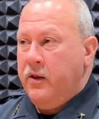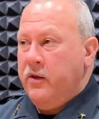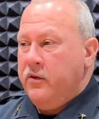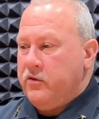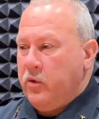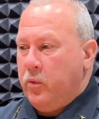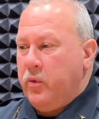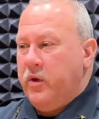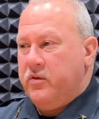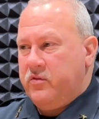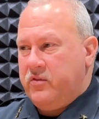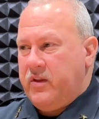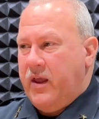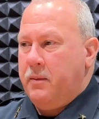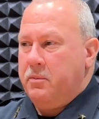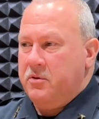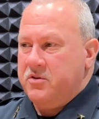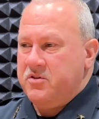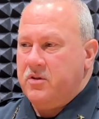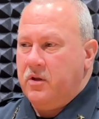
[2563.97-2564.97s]
So we
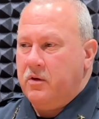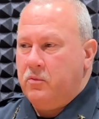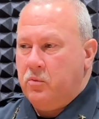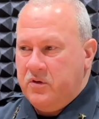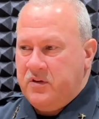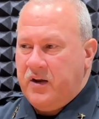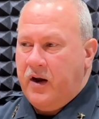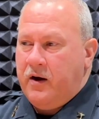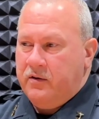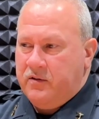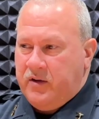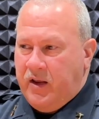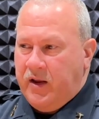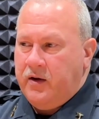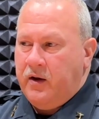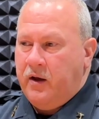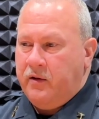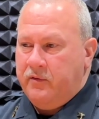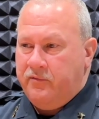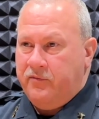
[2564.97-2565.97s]
established the Retired
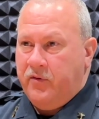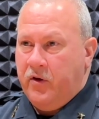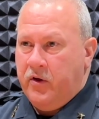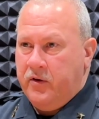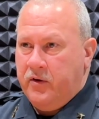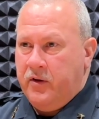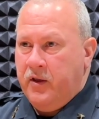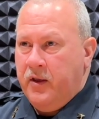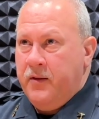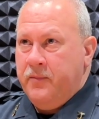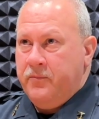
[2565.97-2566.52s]
Canine Fund